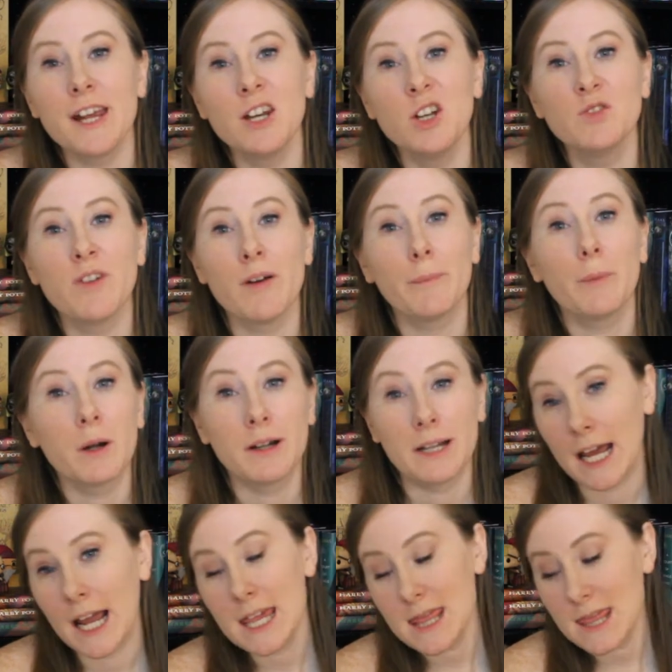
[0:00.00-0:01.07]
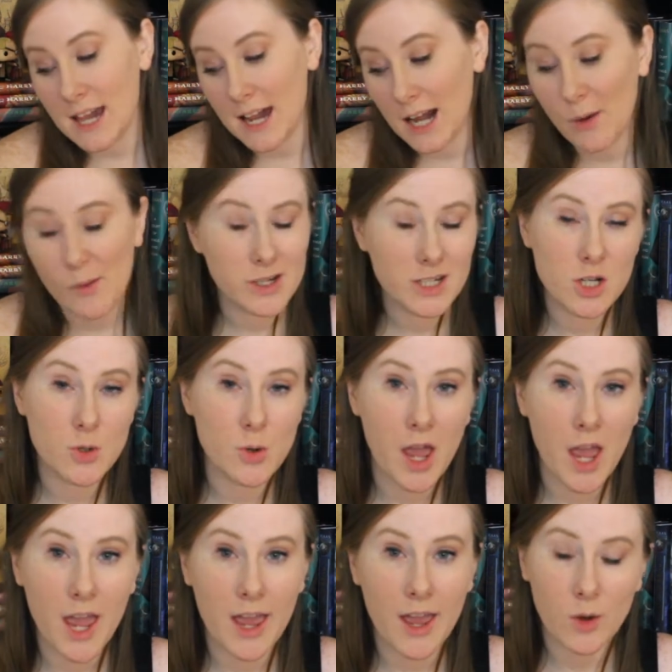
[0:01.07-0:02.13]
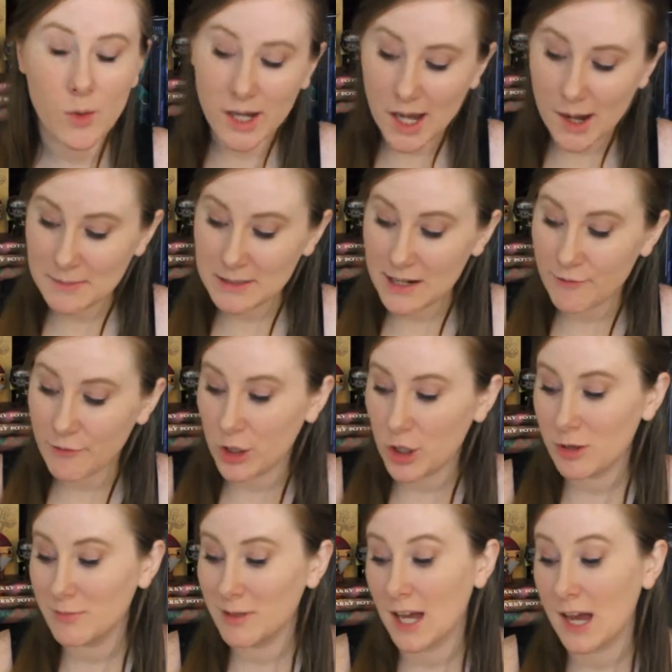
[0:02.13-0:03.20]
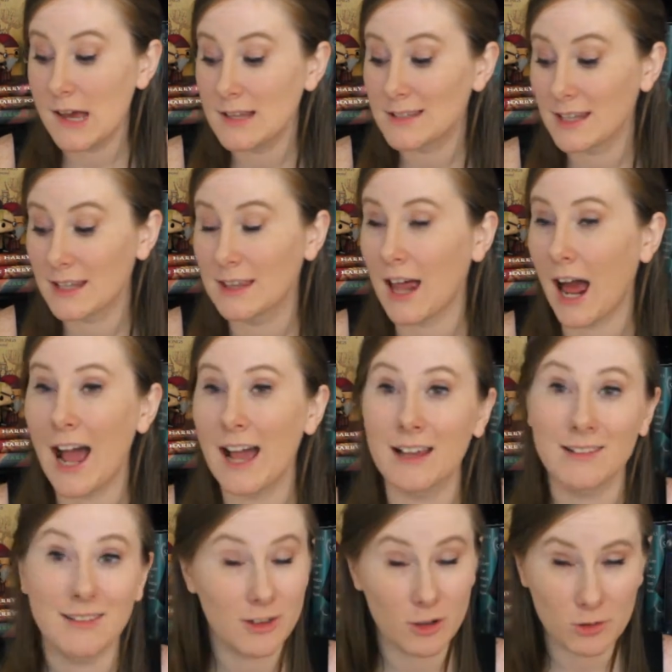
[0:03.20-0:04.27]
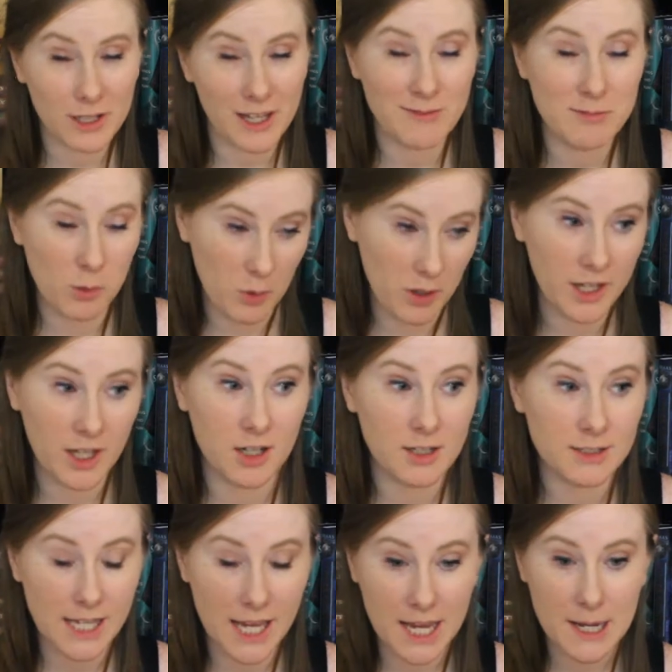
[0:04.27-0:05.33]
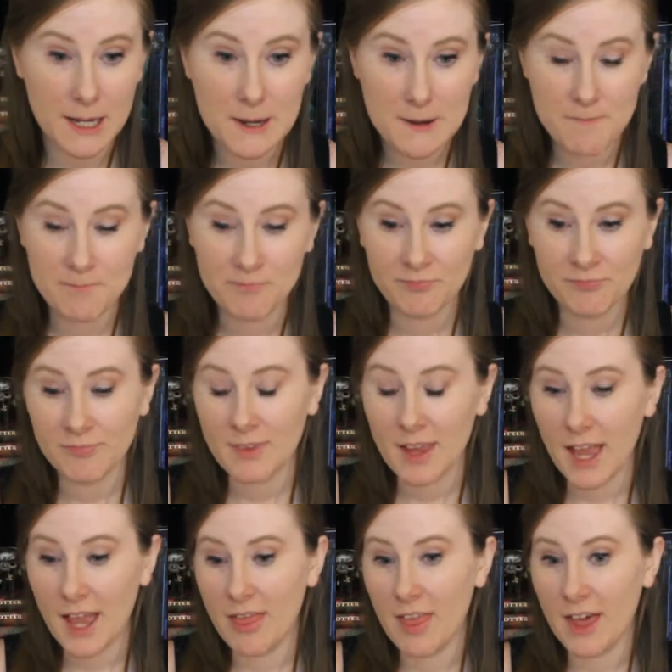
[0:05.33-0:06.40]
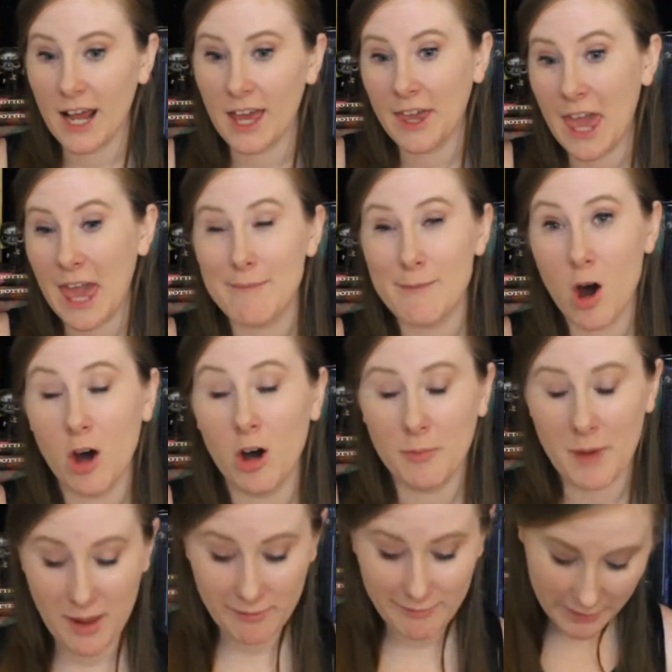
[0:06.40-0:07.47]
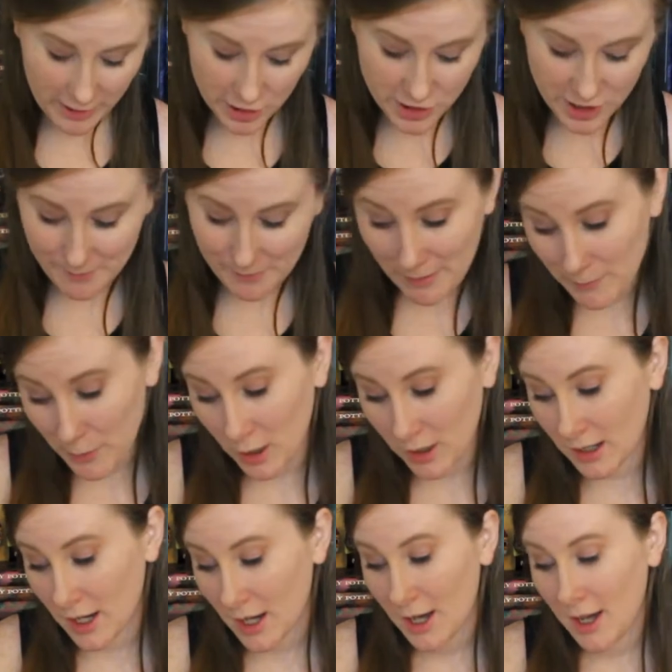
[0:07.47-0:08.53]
November 9th, and I wanted to do a quick update for you because I literally have been working all day, and then I came home and finished up my book.